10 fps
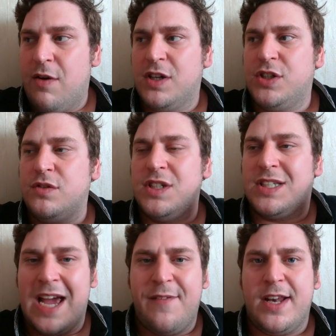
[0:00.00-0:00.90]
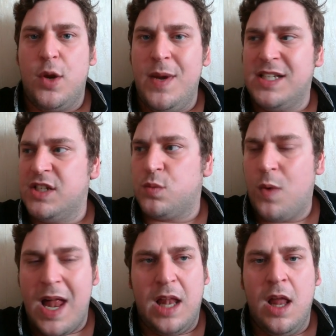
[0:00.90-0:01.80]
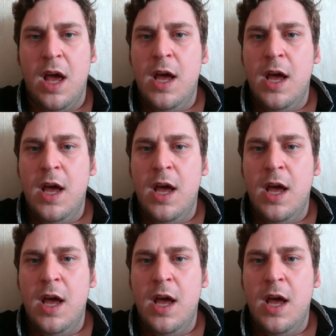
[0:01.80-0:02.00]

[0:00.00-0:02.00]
I've chosen David Luiz as well,